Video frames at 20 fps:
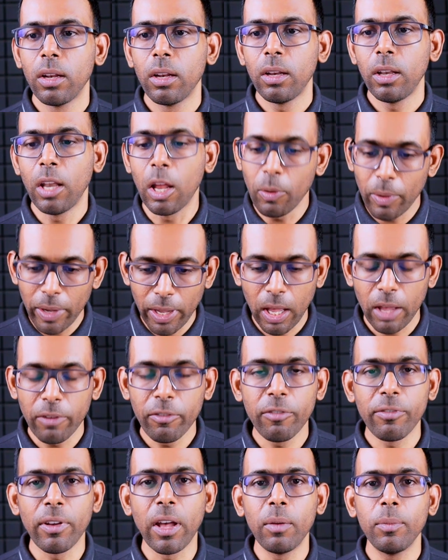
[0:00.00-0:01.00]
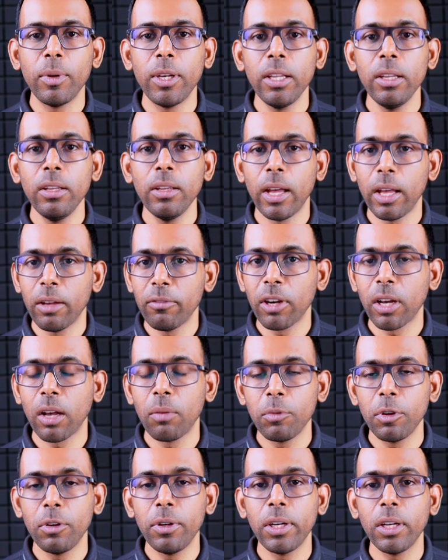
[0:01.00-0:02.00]
Now I have a family, I have a
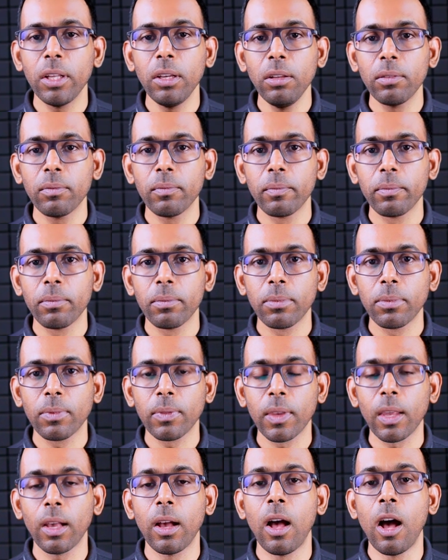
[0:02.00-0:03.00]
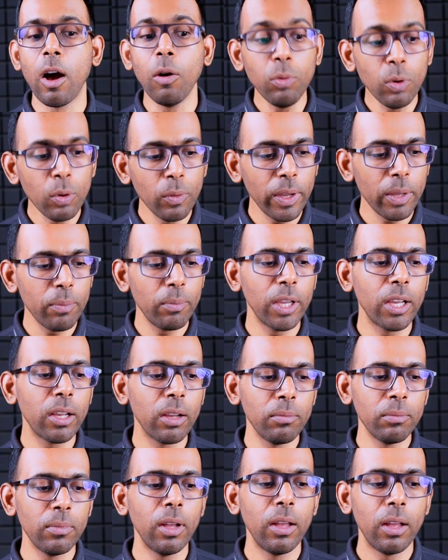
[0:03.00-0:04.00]
community. How do I
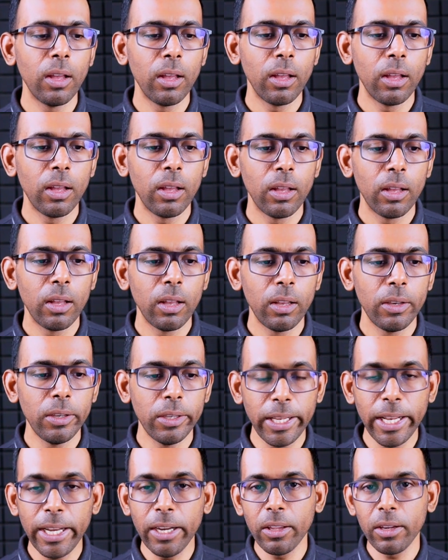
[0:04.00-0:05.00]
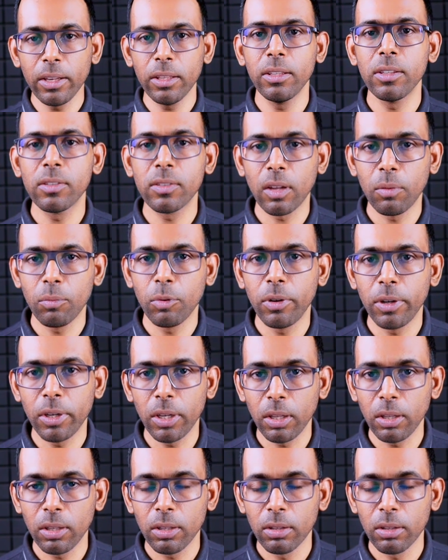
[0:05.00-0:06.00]
become leader in this community?